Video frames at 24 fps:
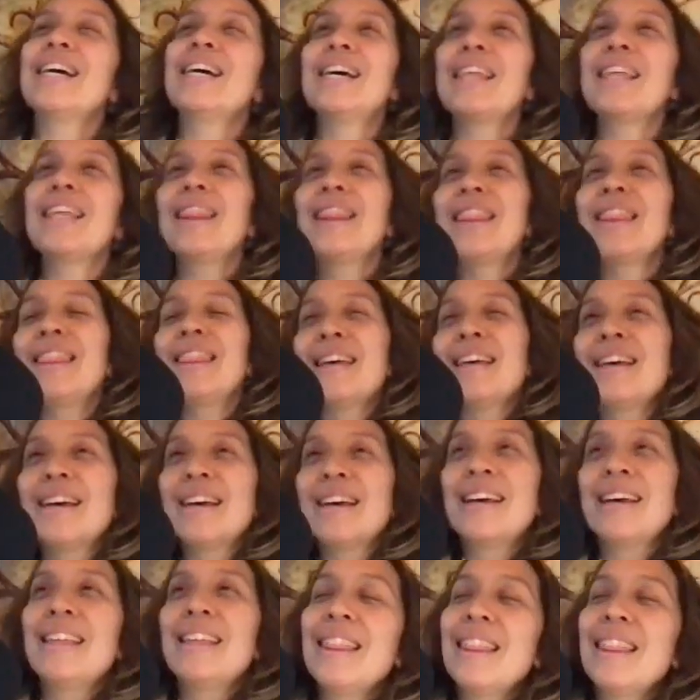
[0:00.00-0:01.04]

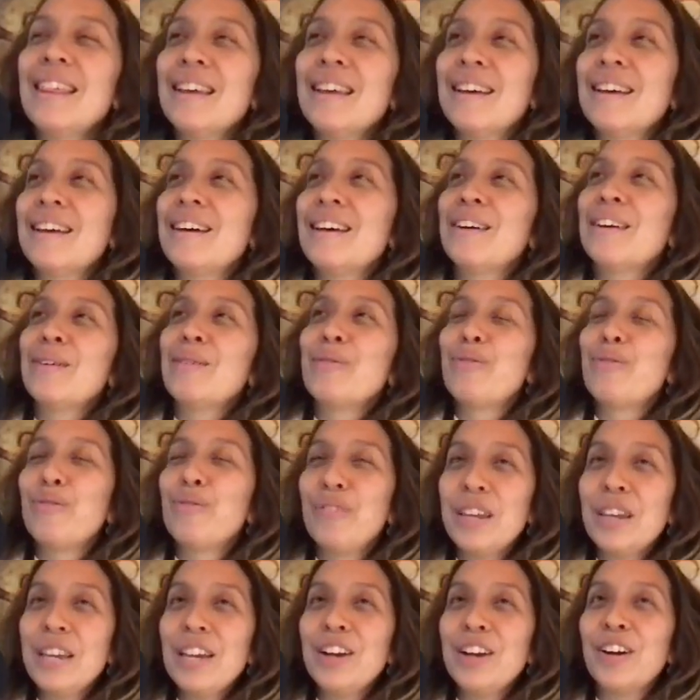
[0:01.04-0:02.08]
the the
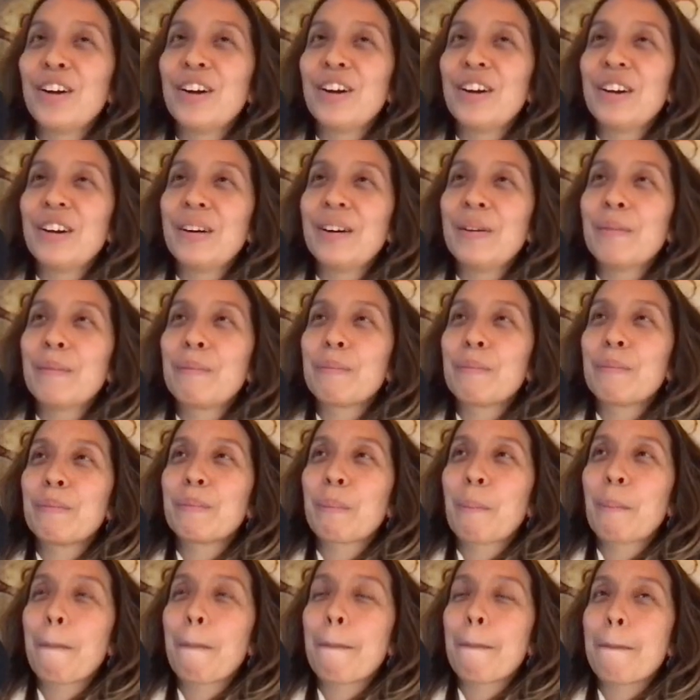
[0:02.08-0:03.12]
fear
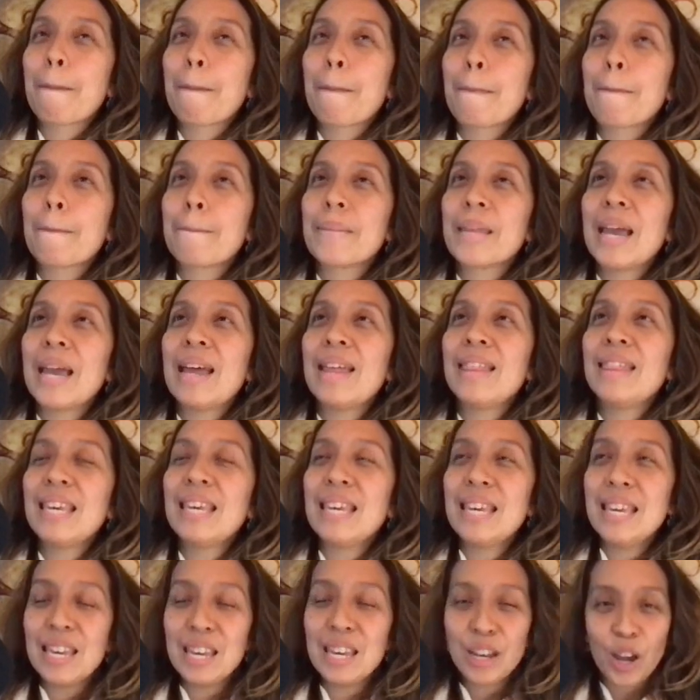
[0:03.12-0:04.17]
and the
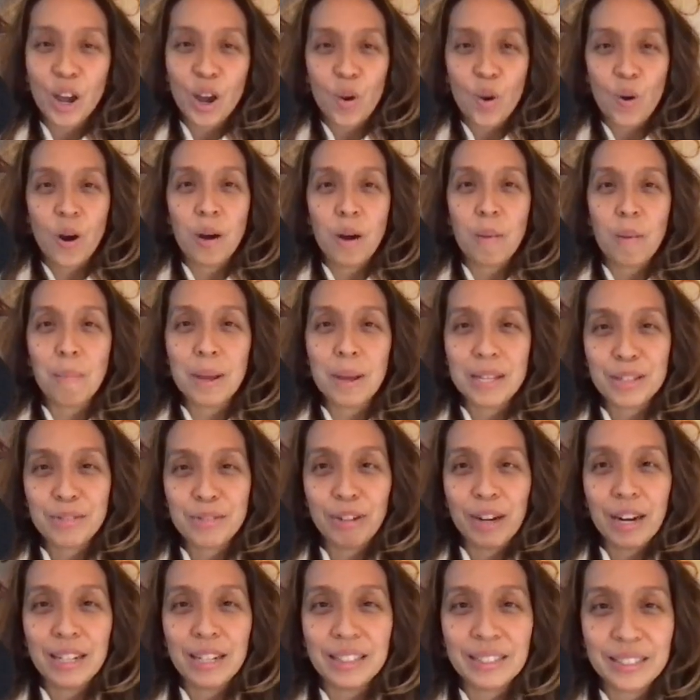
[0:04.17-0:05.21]
ego are best
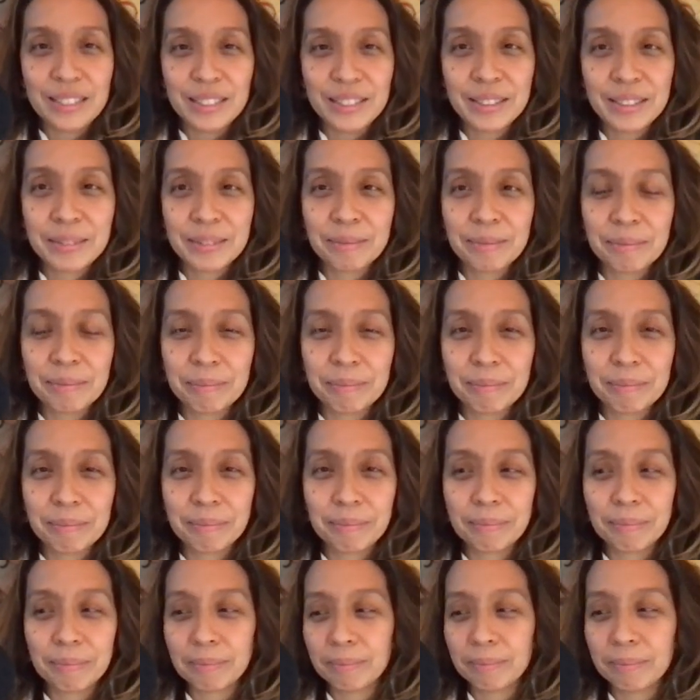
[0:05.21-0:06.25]
friends.
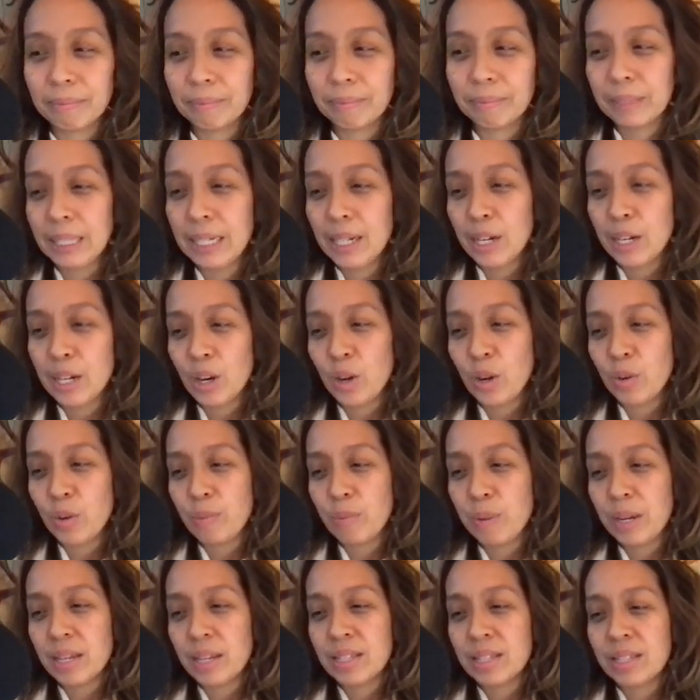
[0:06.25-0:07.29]
You know,
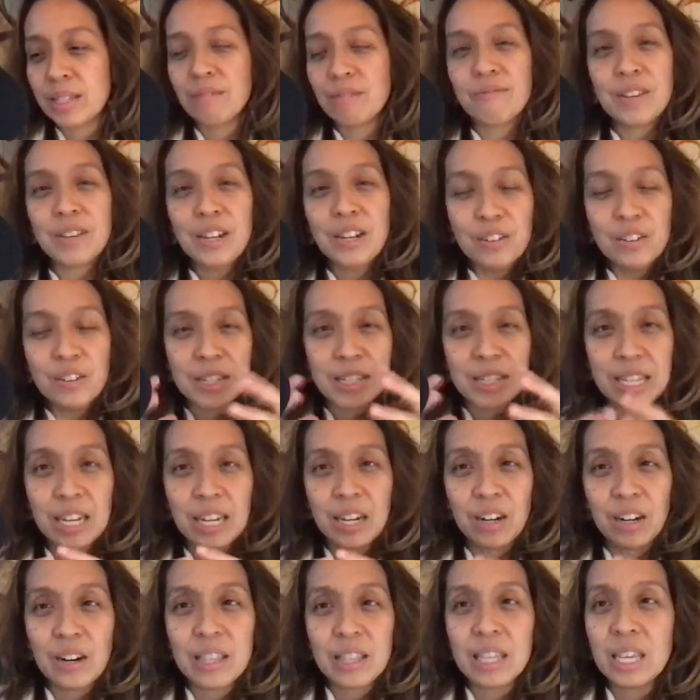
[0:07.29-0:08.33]
because the fear is
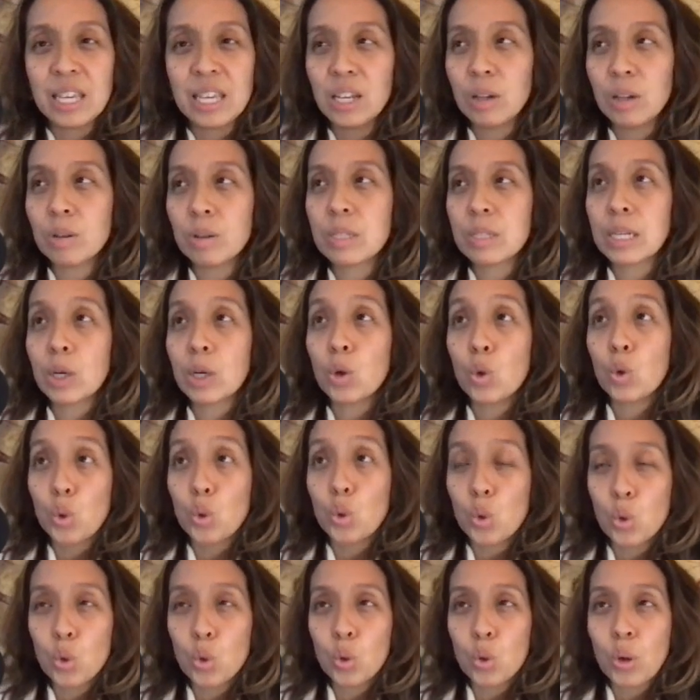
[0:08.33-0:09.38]
here and the ego is like,
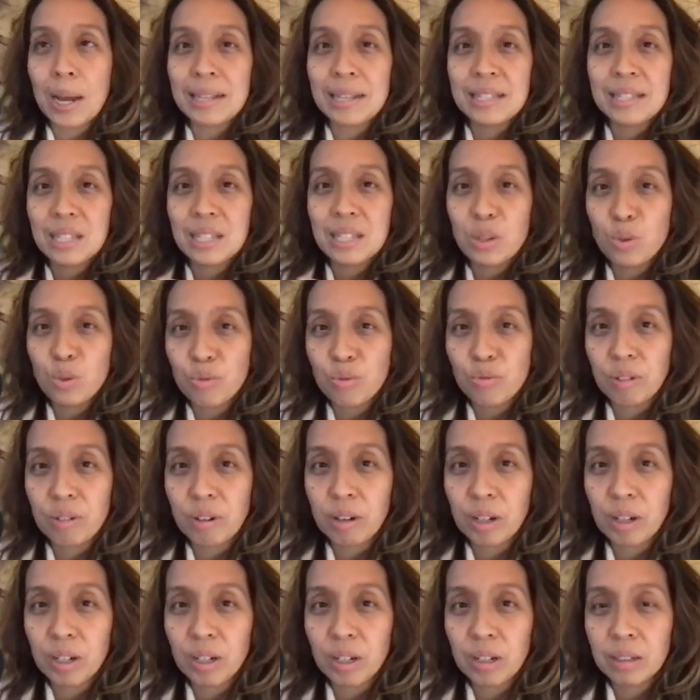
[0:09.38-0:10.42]
"Oh, I see you
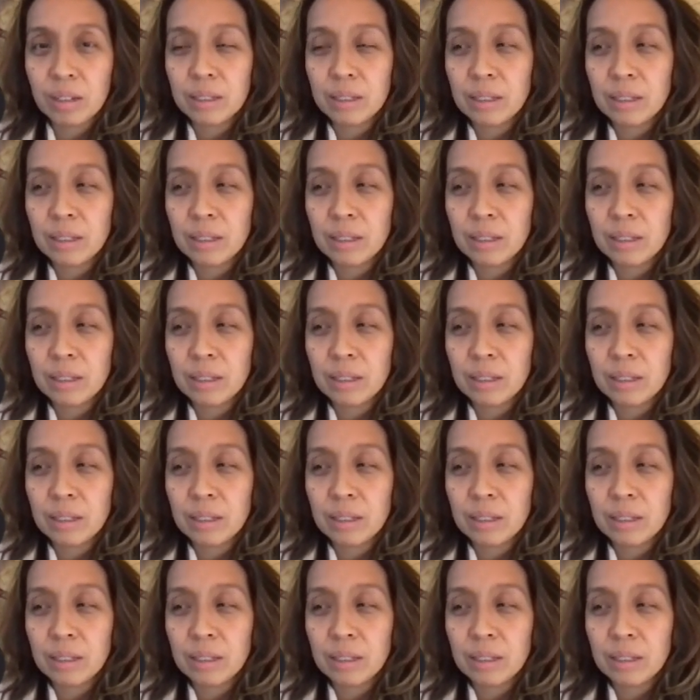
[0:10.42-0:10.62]
fear